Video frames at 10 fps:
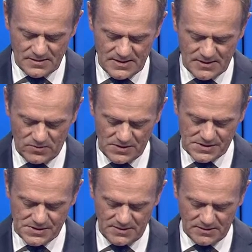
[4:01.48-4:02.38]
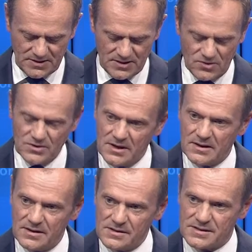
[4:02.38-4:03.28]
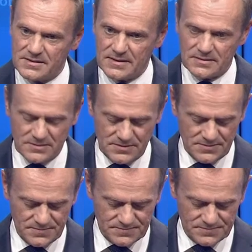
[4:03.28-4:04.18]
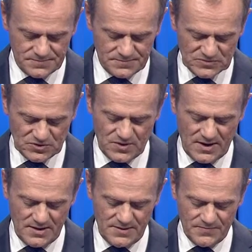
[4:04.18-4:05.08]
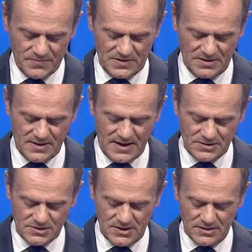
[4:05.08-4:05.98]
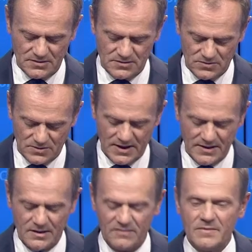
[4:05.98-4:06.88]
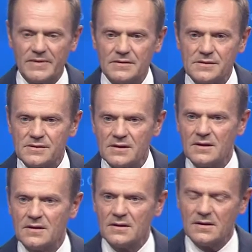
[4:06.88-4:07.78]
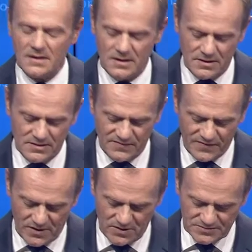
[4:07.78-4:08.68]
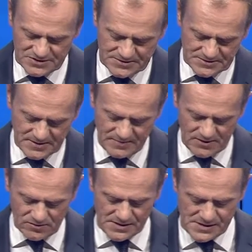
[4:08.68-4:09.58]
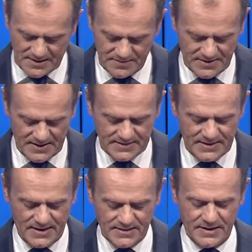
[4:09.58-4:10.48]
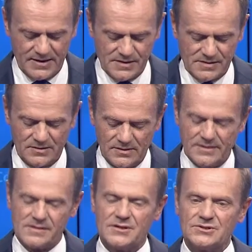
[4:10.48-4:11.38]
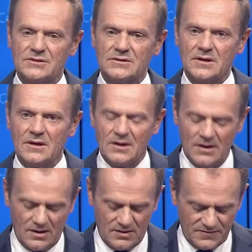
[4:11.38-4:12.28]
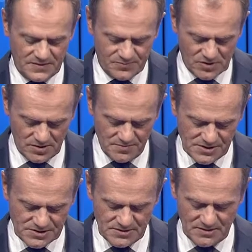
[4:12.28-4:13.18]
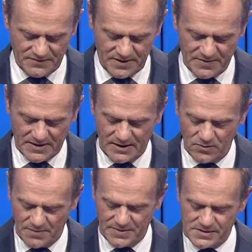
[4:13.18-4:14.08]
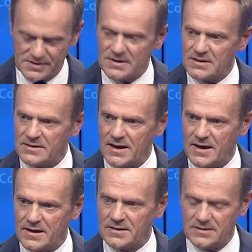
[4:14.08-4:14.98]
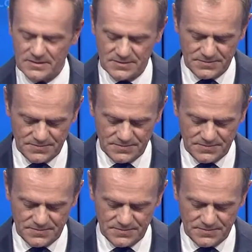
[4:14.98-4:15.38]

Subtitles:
that was not a unique incident. Today, the Dutch and UK governments informed about a cyber attack against the Organization of the Prohibition of Chemical Weapons in The Hague,